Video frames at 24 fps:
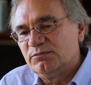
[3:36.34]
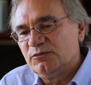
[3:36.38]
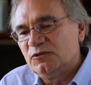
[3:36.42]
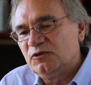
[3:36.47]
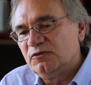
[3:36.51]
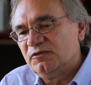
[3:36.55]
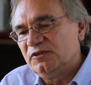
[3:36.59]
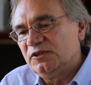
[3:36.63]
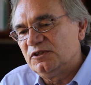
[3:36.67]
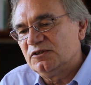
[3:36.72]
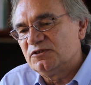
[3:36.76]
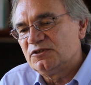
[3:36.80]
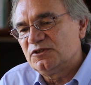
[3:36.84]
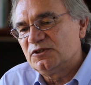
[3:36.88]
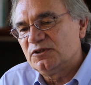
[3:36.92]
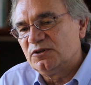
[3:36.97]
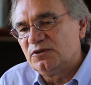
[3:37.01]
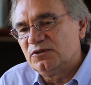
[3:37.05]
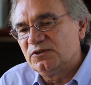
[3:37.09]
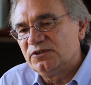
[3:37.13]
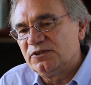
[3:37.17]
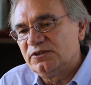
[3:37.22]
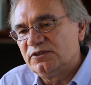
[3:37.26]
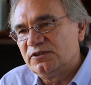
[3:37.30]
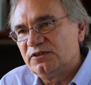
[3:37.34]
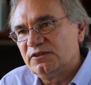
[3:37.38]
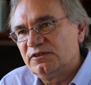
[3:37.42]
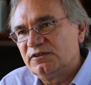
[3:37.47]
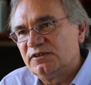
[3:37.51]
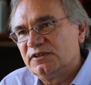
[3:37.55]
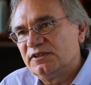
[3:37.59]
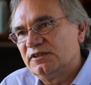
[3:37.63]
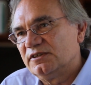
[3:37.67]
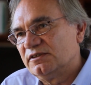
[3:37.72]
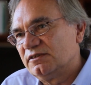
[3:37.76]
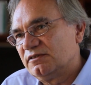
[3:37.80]
moving your
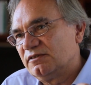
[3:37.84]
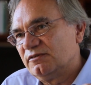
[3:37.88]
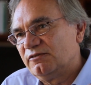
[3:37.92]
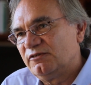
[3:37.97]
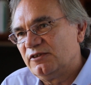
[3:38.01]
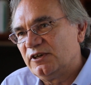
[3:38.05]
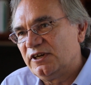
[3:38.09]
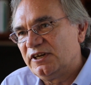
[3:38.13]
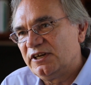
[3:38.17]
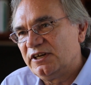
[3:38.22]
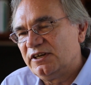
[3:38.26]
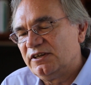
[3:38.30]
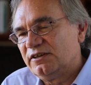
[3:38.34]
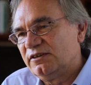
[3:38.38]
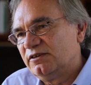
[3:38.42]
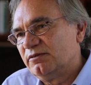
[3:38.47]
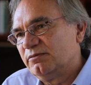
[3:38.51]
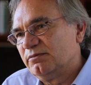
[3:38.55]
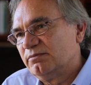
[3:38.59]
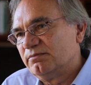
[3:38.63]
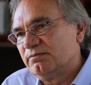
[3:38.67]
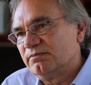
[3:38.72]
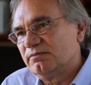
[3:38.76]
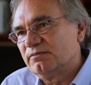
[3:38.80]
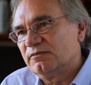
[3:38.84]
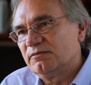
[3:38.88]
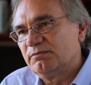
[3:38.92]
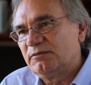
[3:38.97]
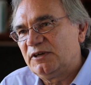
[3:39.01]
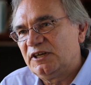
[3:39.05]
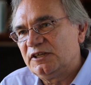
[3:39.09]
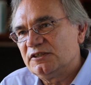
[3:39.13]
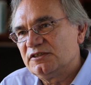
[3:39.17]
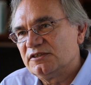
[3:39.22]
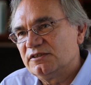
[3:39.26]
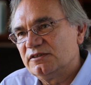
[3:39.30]
shoulder, and it'll fire.
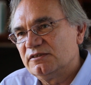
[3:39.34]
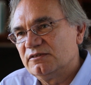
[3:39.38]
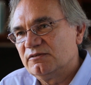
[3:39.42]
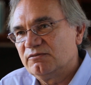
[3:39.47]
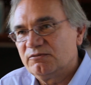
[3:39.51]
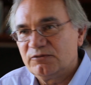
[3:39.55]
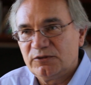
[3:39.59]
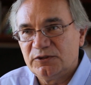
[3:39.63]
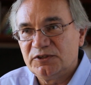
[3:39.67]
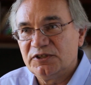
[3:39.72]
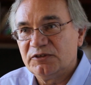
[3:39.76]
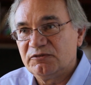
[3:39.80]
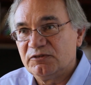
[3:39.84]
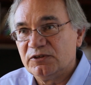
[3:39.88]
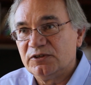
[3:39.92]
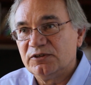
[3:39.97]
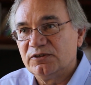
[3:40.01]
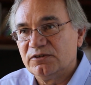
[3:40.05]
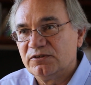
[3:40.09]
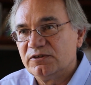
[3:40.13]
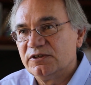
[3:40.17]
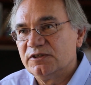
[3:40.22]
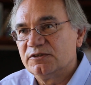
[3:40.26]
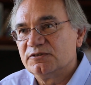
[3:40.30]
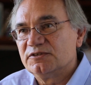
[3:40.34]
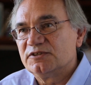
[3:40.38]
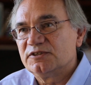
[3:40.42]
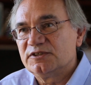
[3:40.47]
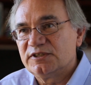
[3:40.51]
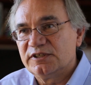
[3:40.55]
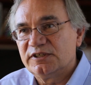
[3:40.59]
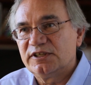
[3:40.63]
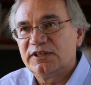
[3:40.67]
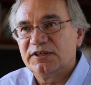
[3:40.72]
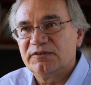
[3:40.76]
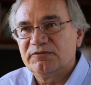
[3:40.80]
Imagine, for different neurons,
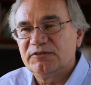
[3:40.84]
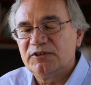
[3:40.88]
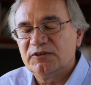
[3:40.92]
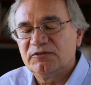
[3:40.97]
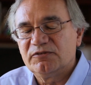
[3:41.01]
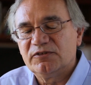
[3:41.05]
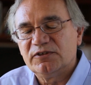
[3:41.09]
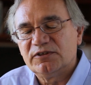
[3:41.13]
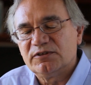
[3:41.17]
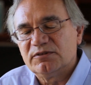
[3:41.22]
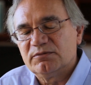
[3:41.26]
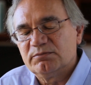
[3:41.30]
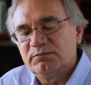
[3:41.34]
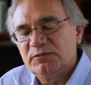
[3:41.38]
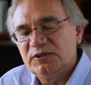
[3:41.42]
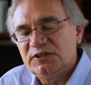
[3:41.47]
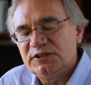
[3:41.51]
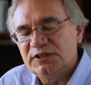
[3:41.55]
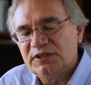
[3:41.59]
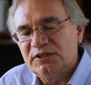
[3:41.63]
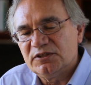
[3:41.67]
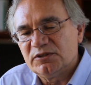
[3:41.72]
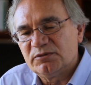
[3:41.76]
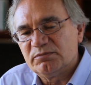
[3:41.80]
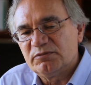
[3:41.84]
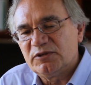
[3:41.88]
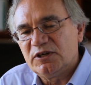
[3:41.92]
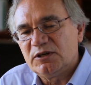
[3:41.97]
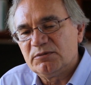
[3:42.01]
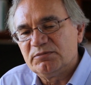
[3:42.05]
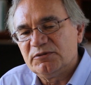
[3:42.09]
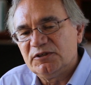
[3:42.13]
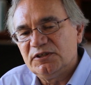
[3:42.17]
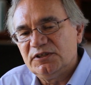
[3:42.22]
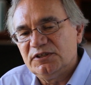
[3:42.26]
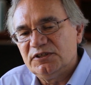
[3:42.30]
they'll have different particular
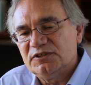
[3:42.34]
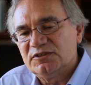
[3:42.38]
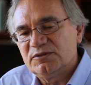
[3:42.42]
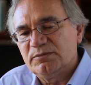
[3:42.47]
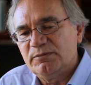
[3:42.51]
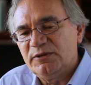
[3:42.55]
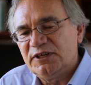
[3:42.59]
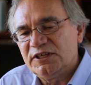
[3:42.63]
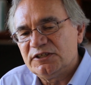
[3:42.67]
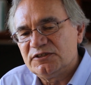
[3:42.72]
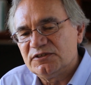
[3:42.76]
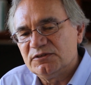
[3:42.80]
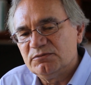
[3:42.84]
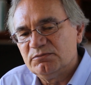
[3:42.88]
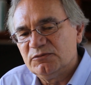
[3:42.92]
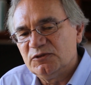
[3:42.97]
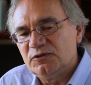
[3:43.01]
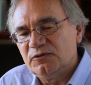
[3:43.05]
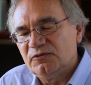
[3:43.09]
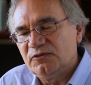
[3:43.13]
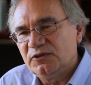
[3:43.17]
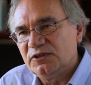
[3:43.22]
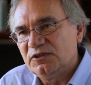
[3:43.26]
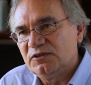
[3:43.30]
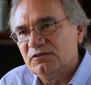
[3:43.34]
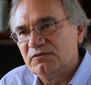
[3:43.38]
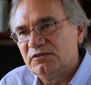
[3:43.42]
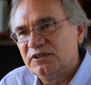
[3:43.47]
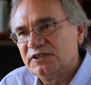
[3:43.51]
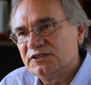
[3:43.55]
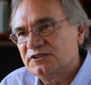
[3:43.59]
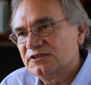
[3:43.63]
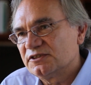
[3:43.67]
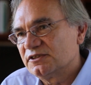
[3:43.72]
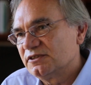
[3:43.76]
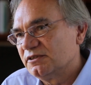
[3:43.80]
properties. Imagine moving your
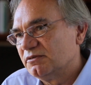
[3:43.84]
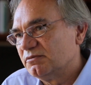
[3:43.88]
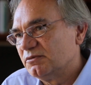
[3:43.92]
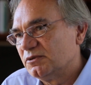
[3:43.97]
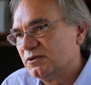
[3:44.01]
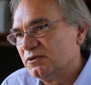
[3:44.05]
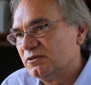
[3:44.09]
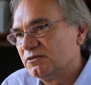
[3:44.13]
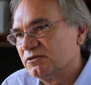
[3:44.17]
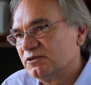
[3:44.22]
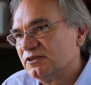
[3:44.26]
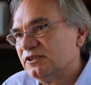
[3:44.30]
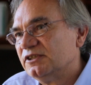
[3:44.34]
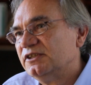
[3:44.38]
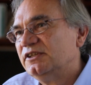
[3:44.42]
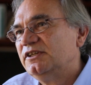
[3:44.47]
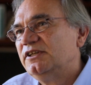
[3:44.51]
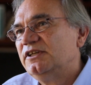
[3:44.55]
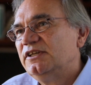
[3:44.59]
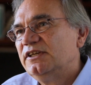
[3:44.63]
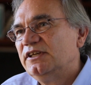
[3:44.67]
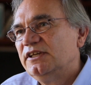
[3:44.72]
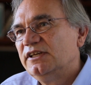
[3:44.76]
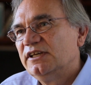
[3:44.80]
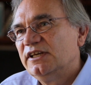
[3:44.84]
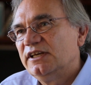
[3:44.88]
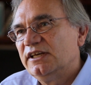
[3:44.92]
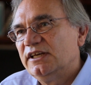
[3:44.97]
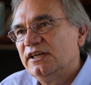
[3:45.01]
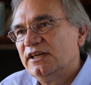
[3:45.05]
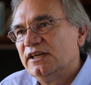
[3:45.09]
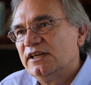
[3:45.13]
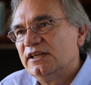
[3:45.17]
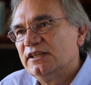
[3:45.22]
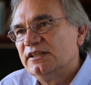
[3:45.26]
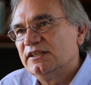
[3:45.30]
wrist, it won't.
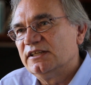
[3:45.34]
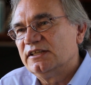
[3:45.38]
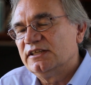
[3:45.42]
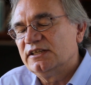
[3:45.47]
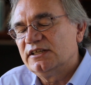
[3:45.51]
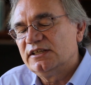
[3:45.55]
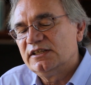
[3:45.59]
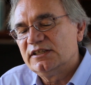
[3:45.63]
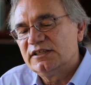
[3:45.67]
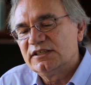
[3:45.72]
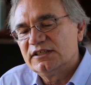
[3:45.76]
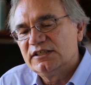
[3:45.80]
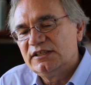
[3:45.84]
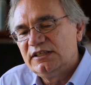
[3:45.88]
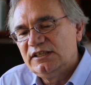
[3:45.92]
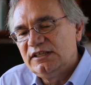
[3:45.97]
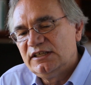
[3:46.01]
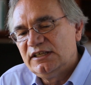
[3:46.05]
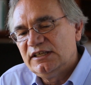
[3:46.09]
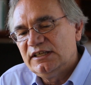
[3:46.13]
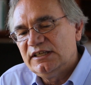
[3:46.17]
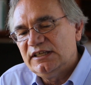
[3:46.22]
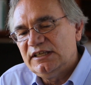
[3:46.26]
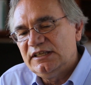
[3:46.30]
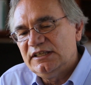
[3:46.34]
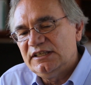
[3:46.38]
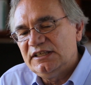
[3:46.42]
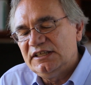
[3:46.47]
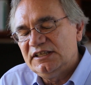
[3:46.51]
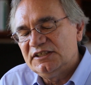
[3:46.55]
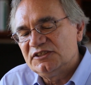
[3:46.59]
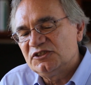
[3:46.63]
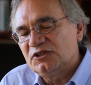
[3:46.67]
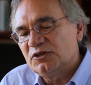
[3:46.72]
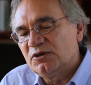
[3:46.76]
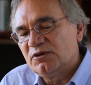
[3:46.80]
And
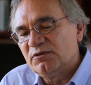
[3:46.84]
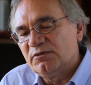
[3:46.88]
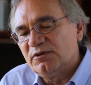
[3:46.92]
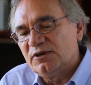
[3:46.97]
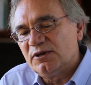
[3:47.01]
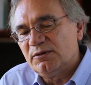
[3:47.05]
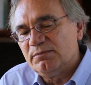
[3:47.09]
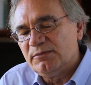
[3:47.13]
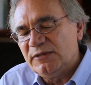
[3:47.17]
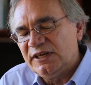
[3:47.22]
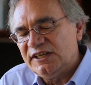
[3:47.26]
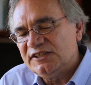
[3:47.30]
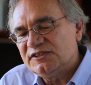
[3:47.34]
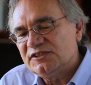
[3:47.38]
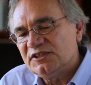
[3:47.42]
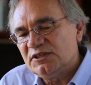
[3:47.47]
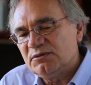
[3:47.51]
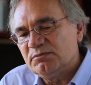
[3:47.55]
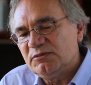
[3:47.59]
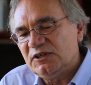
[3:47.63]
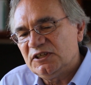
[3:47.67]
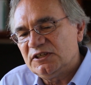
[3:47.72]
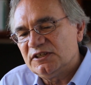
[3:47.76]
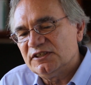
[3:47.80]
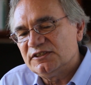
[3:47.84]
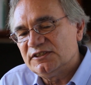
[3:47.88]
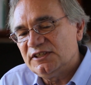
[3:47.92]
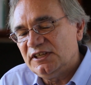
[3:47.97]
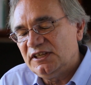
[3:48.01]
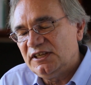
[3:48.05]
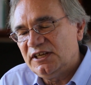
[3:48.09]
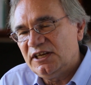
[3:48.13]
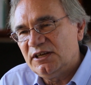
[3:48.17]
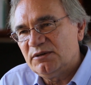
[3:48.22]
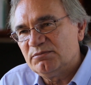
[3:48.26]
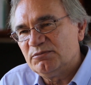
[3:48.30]
it's so amazing because he
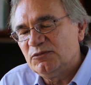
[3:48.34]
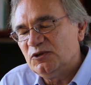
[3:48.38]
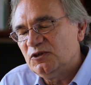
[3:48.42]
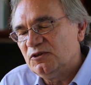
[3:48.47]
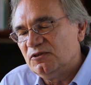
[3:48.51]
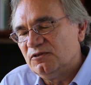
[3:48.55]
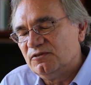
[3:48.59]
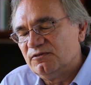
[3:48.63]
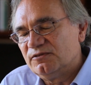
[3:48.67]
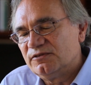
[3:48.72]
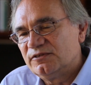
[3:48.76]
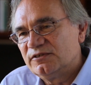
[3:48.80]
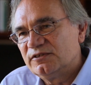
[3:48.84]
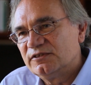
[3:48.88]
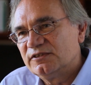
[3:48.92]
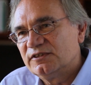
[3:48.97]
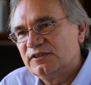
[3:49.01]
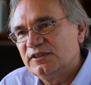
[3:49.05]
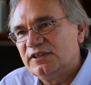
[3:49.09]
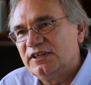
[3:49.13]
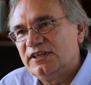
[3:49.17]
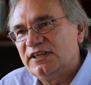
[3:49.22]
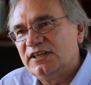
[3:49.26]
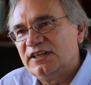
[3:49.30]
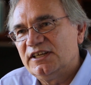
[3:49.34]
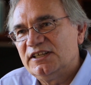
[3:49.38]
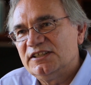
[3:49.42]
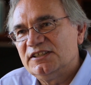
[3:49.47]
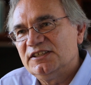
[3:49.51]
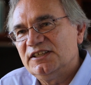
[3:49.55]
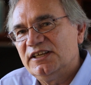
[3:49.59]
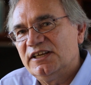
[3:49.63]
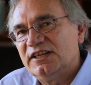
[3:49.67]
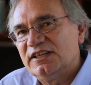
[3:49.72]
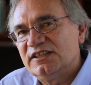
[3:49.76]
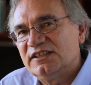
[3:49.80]
can't move,
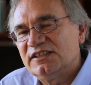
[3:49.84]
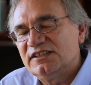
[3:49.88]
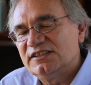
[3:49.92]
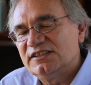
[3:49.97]
and he